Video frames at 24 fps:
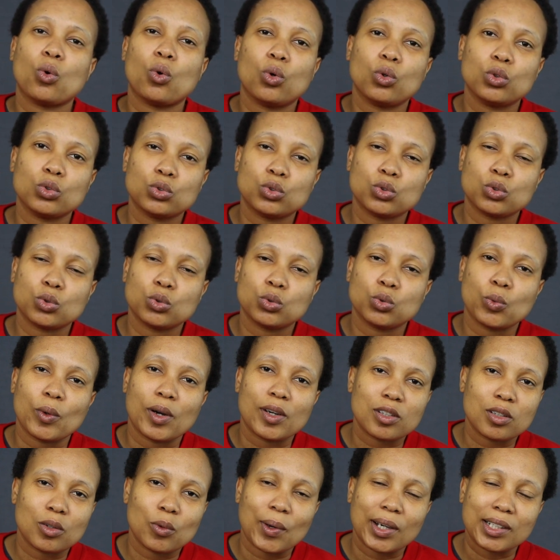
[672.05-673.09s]
auto
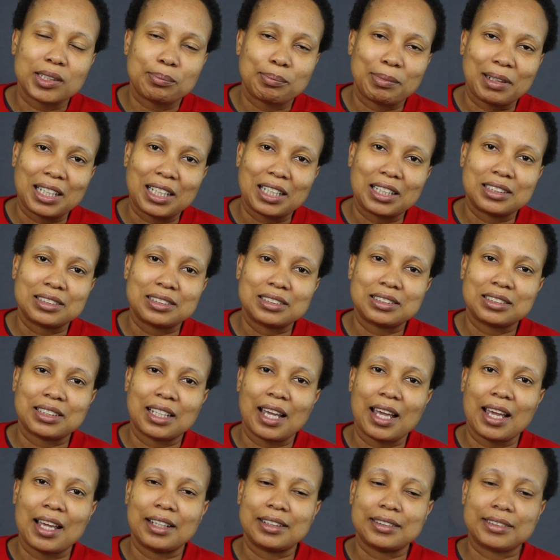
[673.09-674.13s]
white balance.
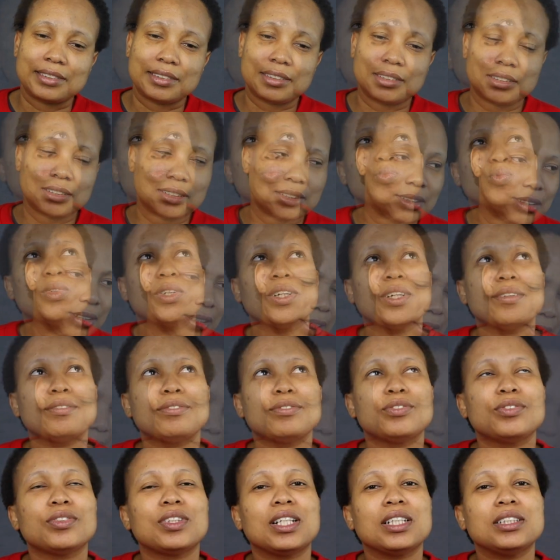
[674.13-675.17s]
And
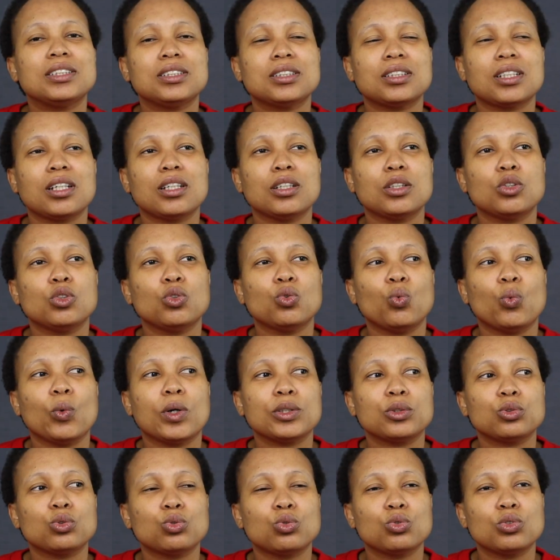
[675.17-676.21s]
if, let's say, you
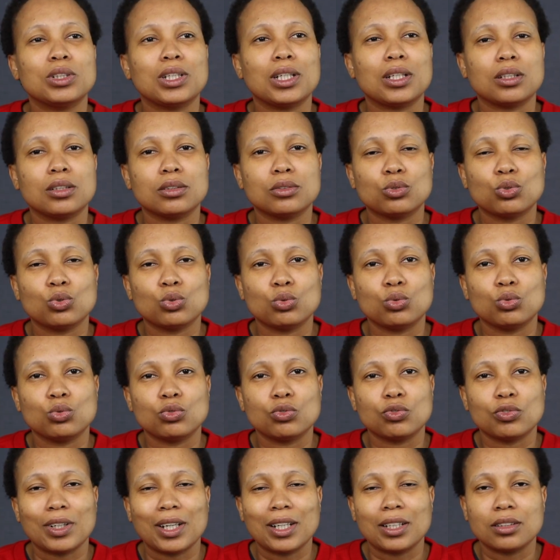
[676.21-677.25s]
want to get into
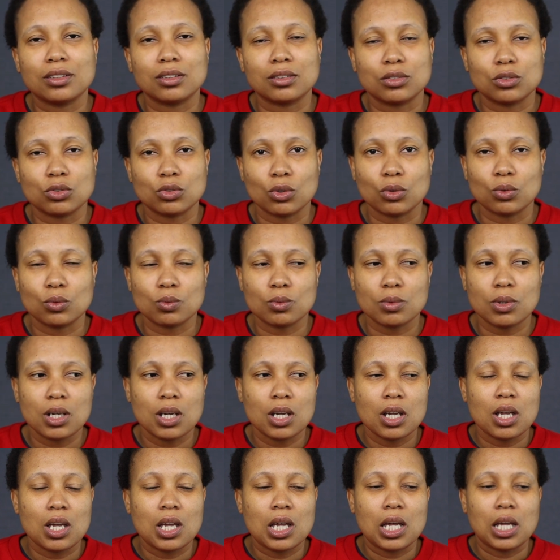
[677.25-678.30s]
flying a drone,
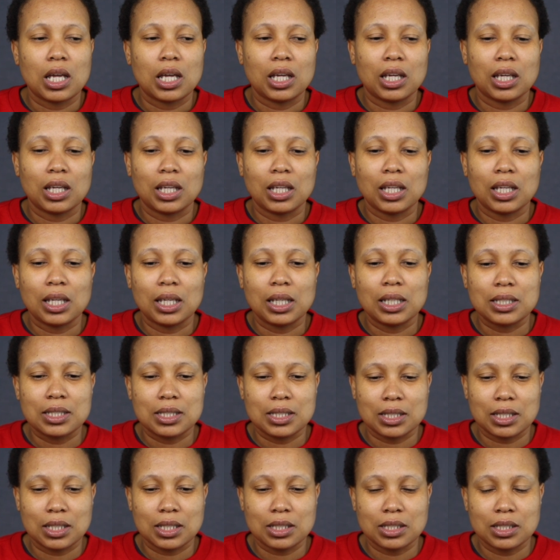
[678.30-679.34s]

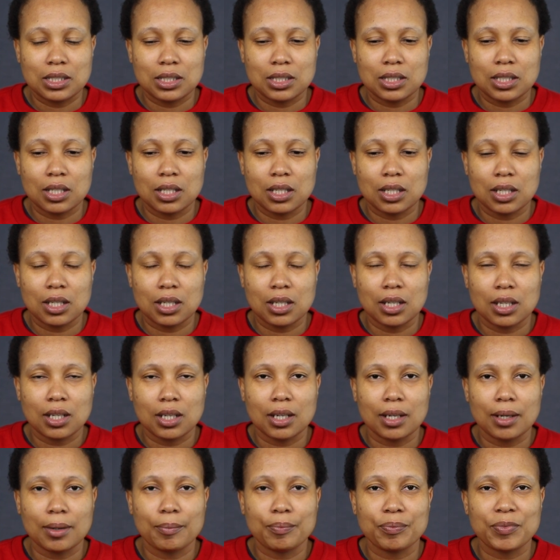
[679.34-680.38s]
is
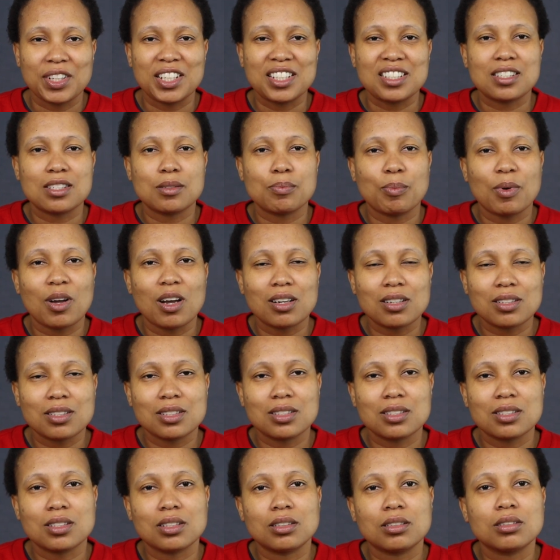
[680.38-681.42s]
Spark
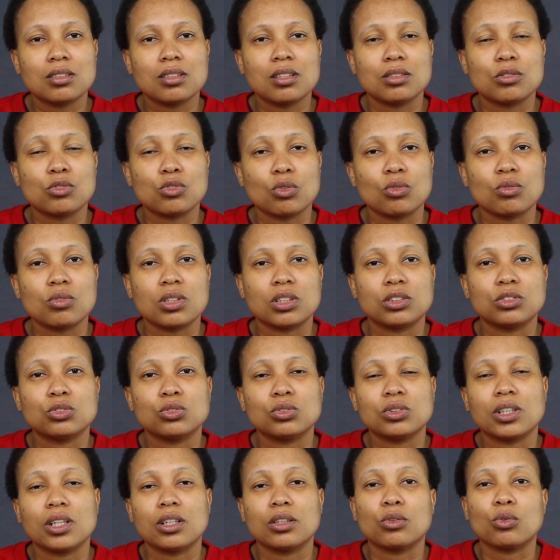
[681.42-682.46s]
still the drone
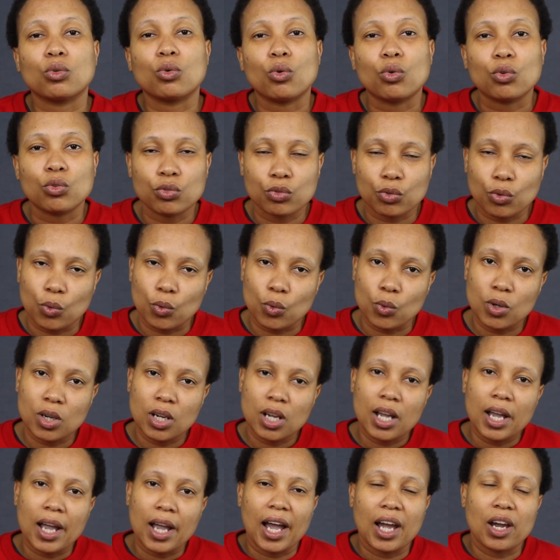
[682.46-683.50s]
that you can go for?
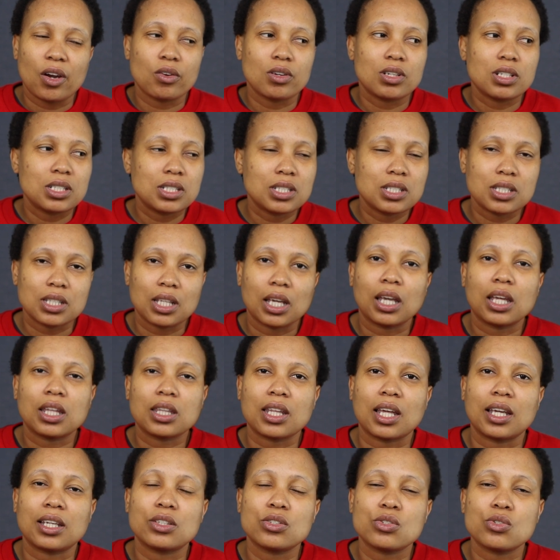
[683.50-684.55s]
I really think
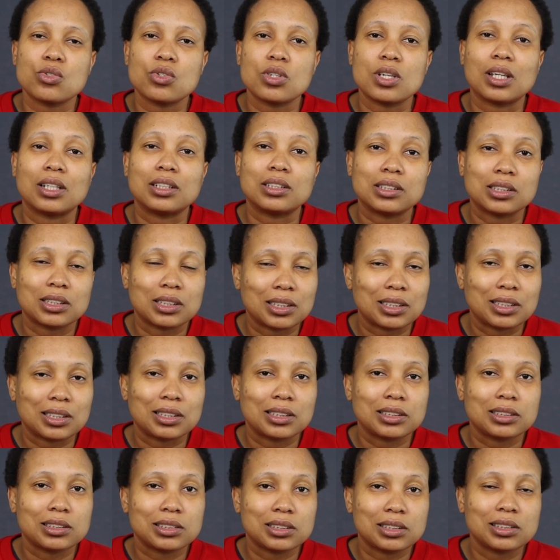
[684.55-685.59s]
that
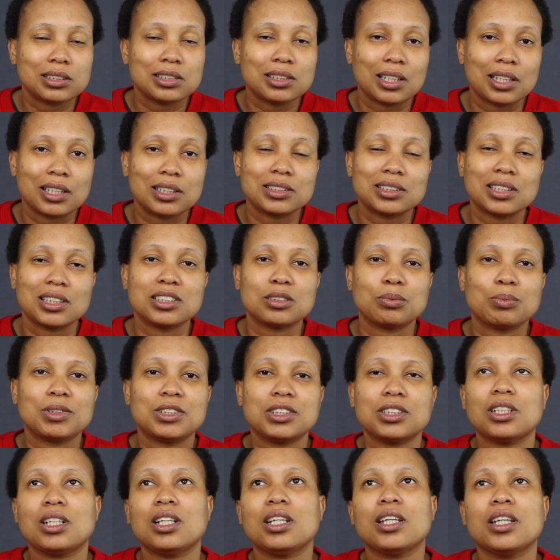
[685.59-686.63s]
it still is,
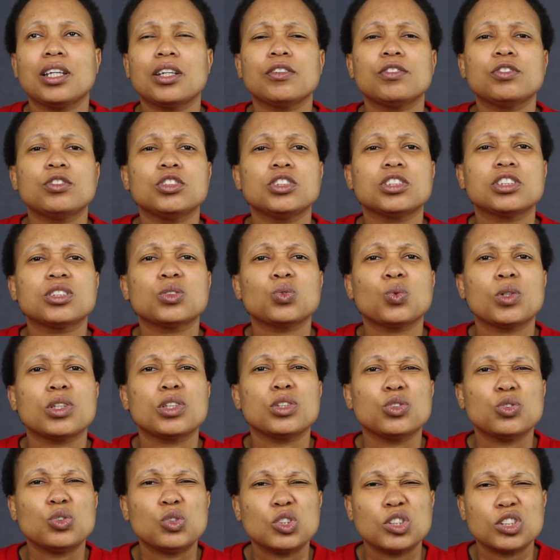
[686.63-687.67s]
especially if you just
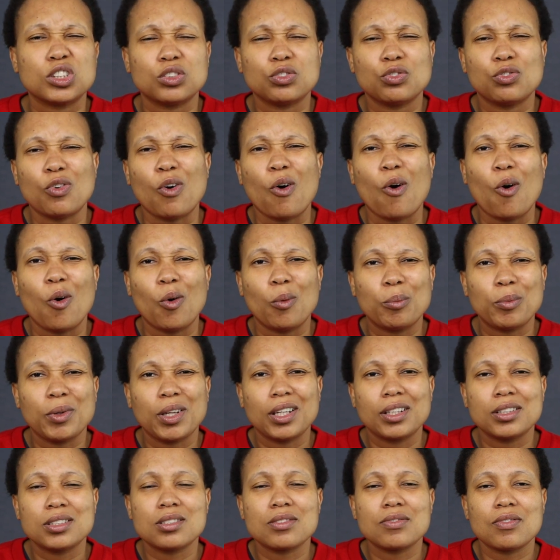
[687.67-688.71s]
want to use it for hobby.
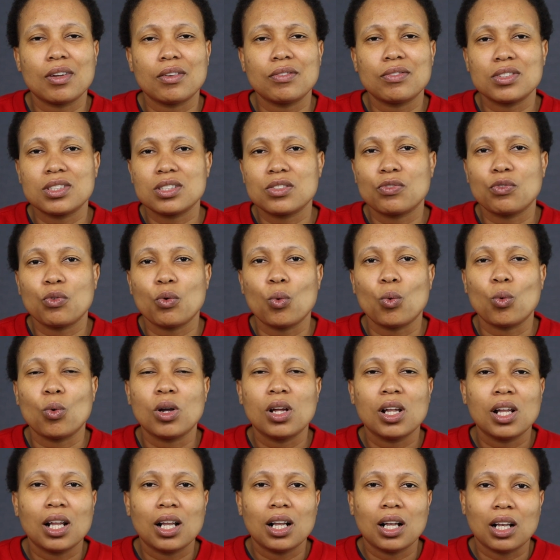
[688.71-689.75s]
If it's for
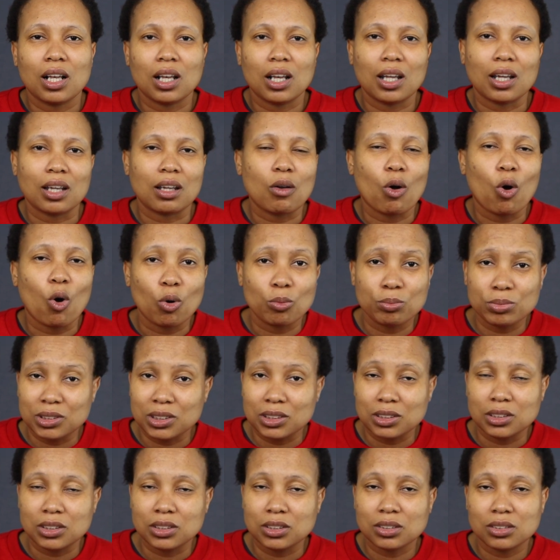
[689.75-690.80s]
like
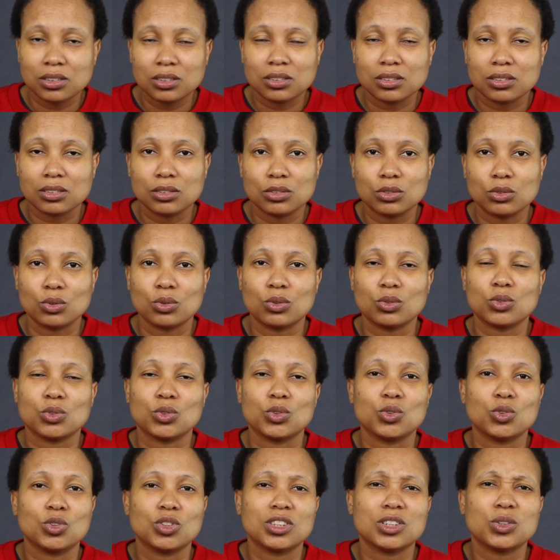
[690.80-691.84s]
hobby,
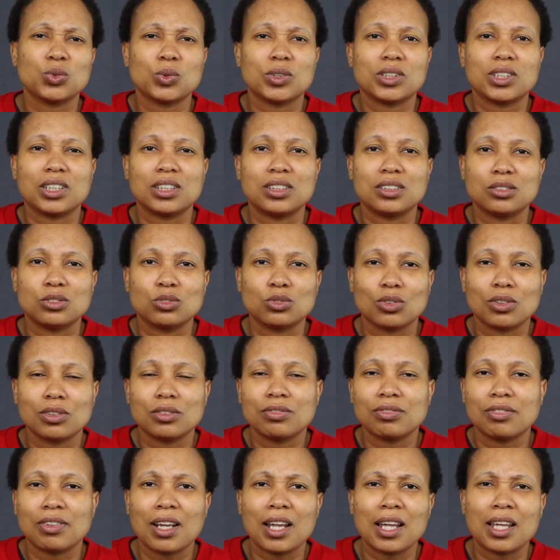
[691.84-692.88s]
you just want to enjoy
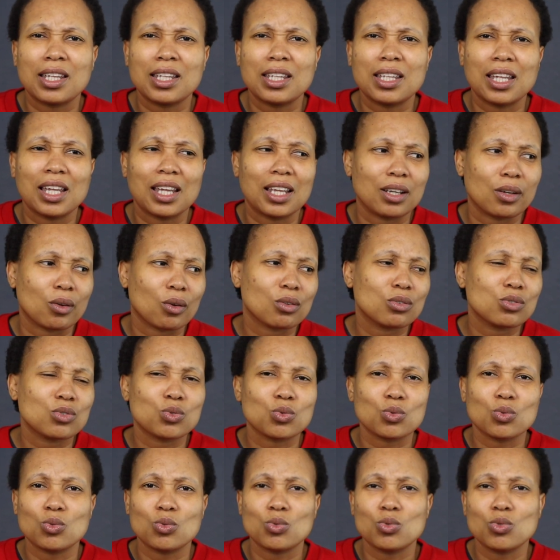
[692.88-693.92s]
flying and
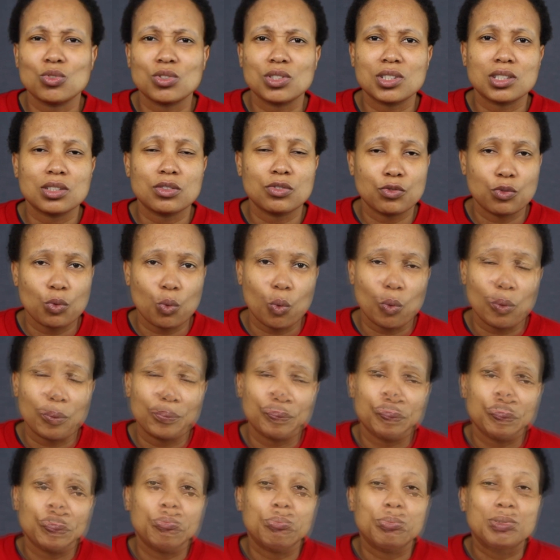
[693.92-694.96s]
not to use it for
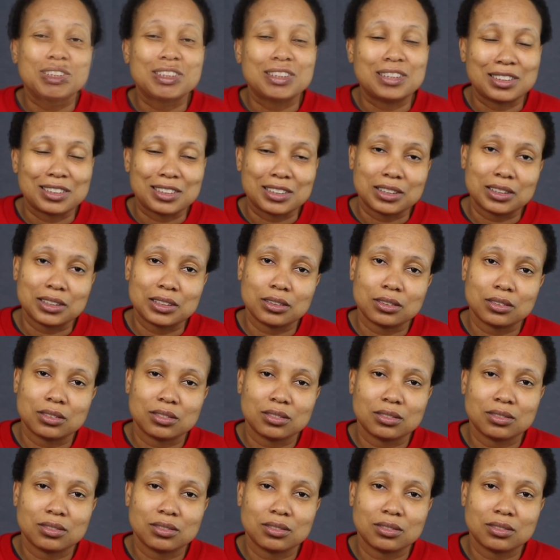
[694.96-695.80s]
business,